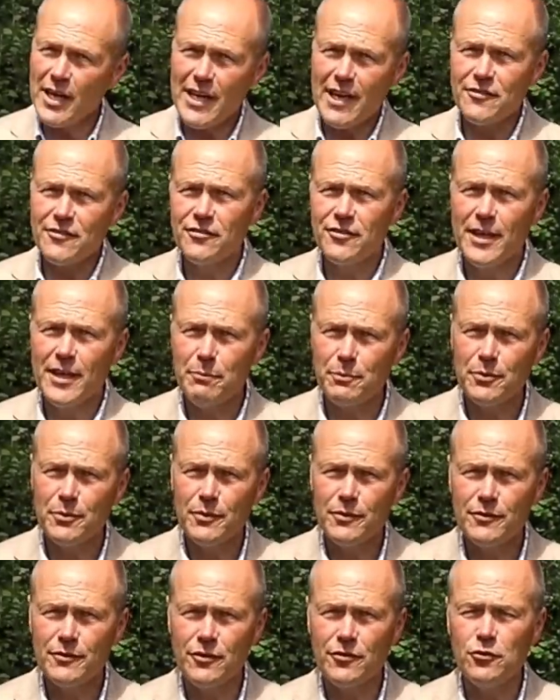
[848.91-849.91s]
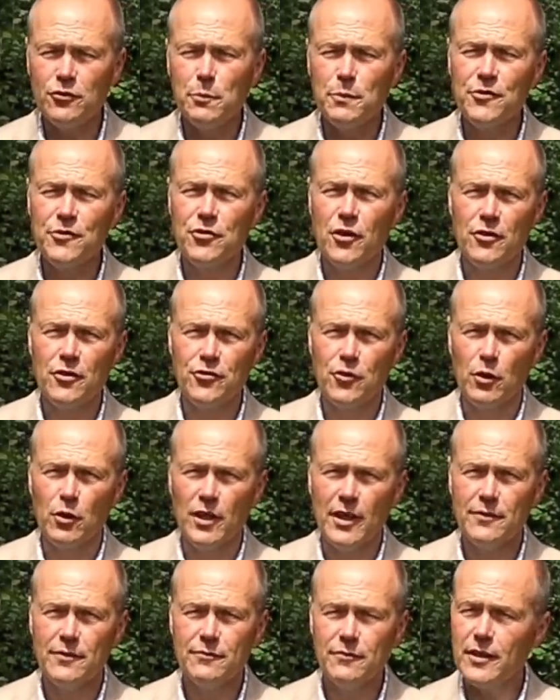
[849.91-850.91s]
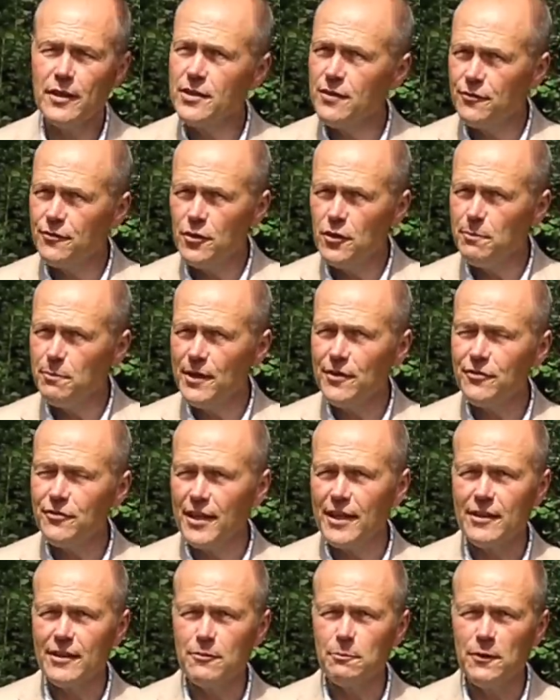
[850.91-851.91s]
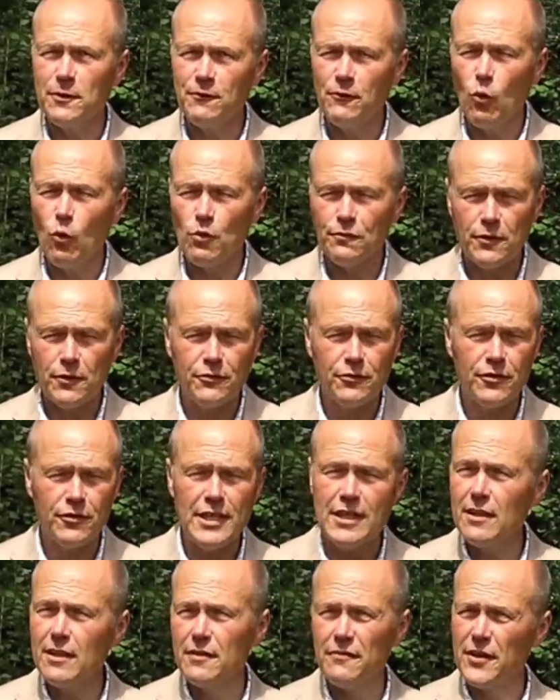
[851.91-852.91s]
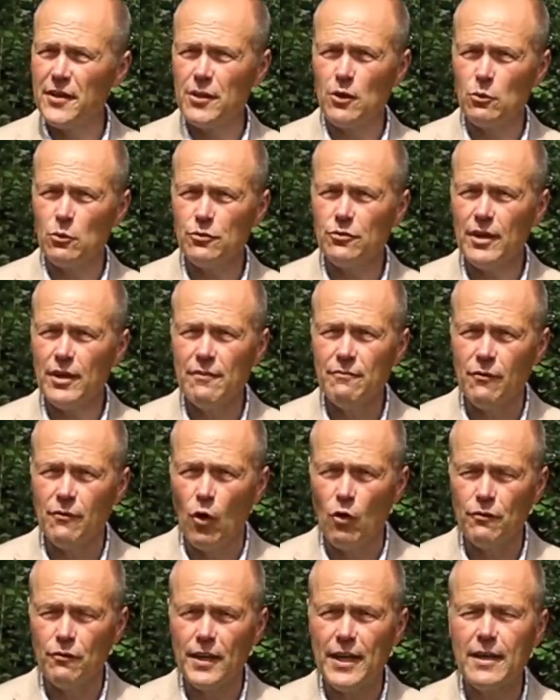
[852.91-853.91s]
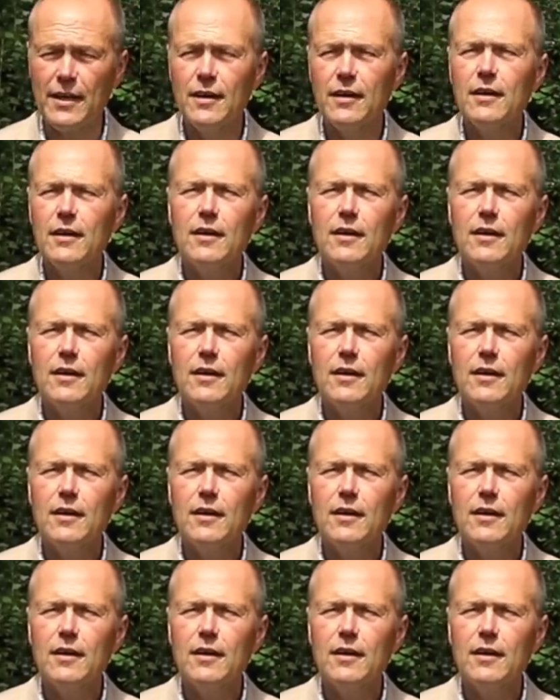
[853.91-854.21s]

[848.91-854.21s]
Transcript: next tip to supercharge your life, and you've heard me saying this before if you've seen other videos involving